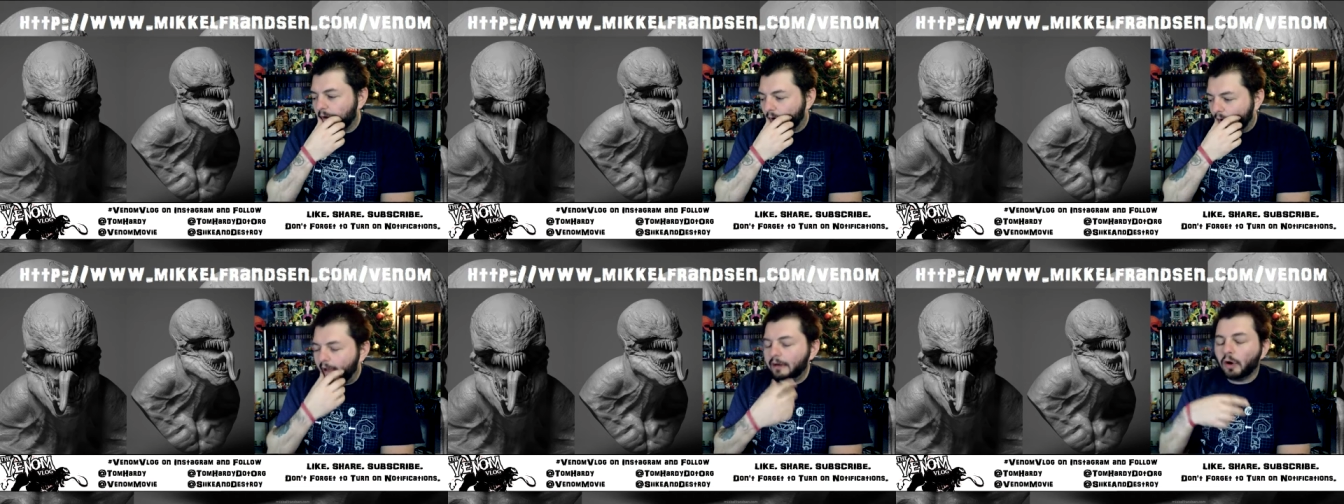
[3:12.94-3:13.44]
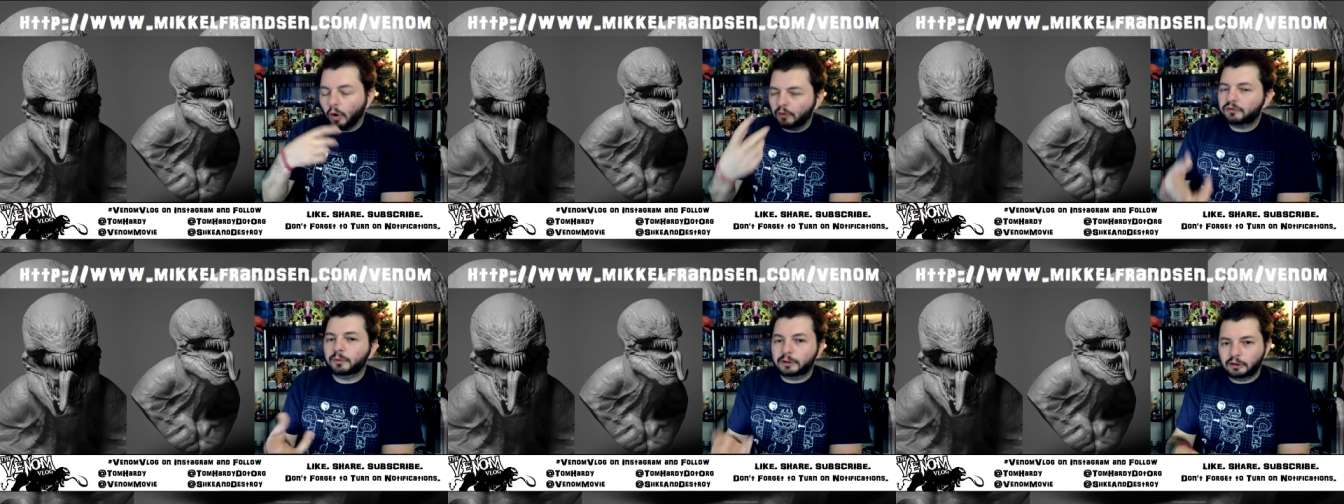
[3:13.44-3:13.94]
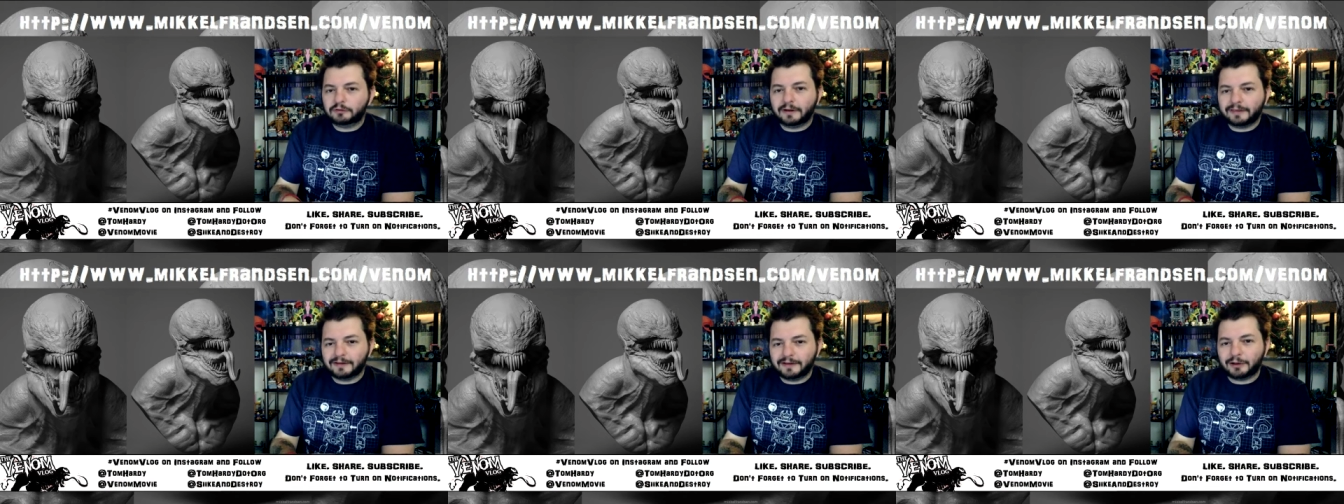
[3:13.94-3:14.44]
And also, it looks
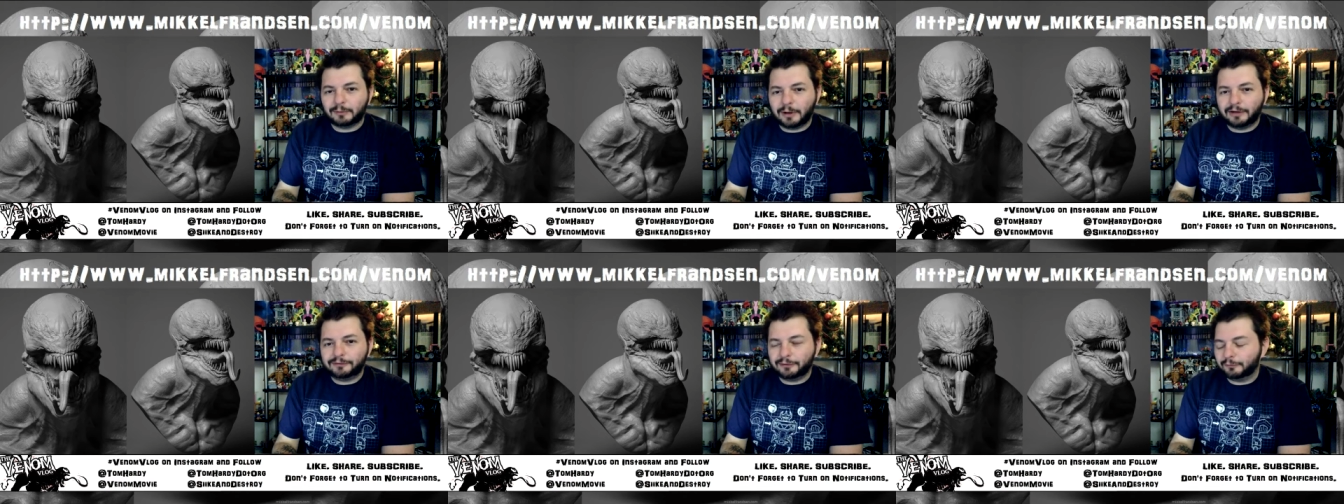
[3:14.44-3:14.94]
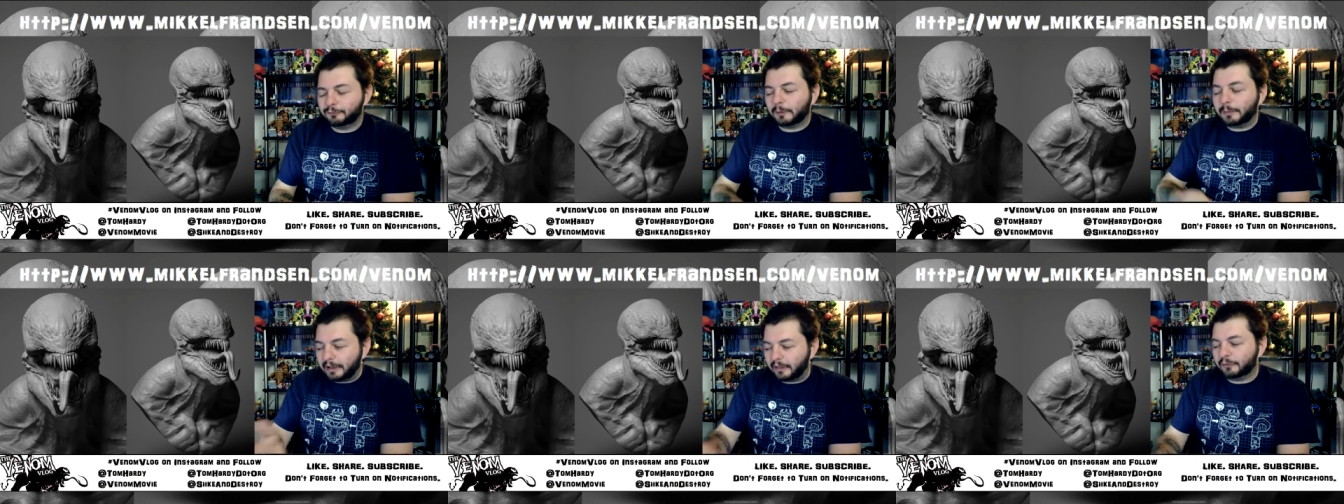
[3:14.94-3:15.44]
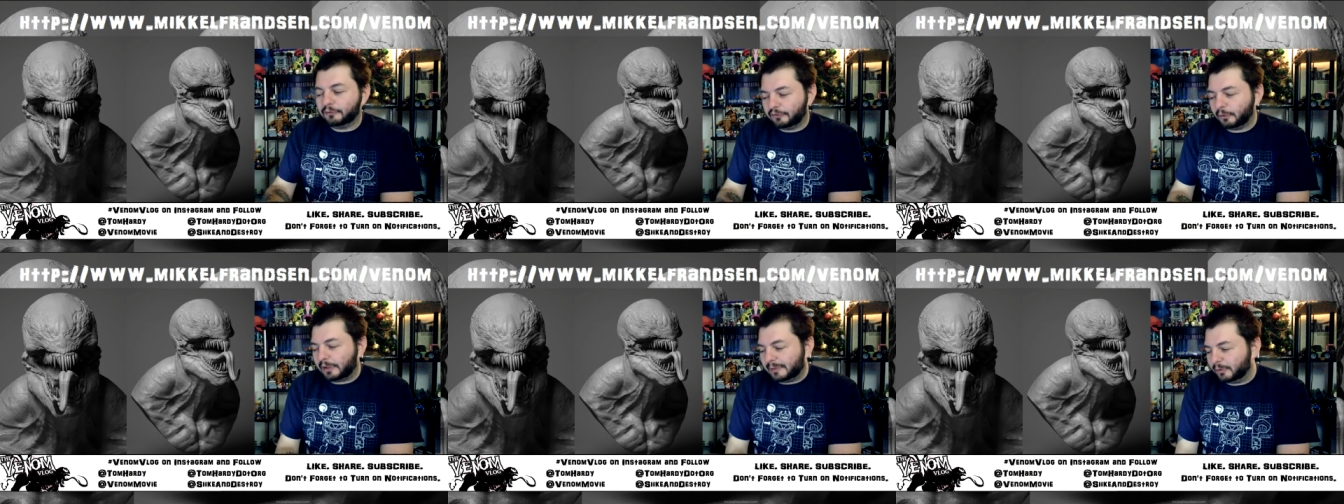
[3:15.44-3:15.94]
like the Licker monster from another
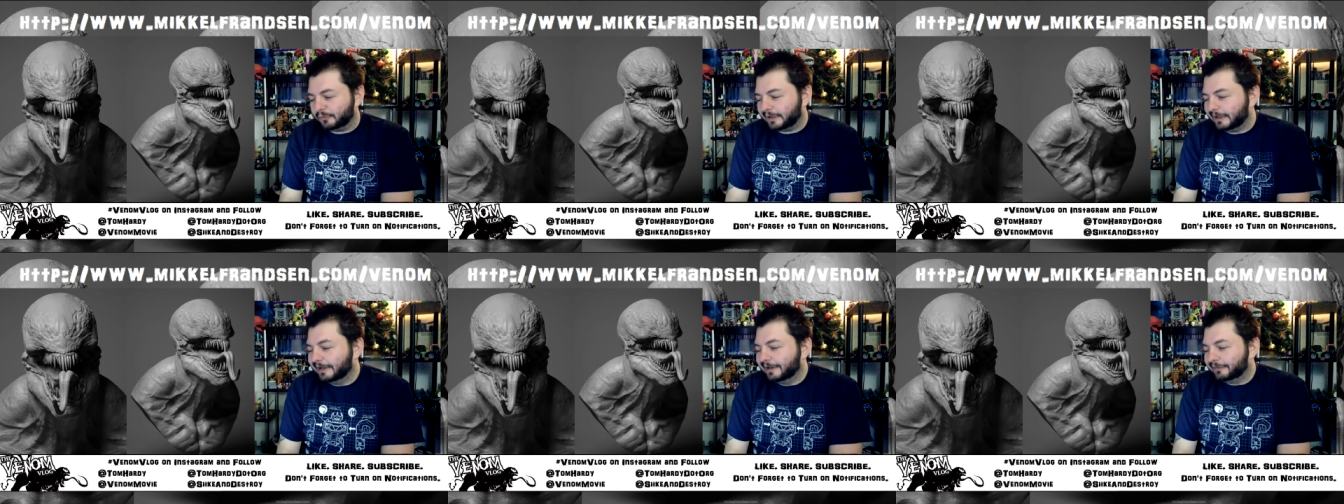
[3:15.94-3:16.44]
Sony movie.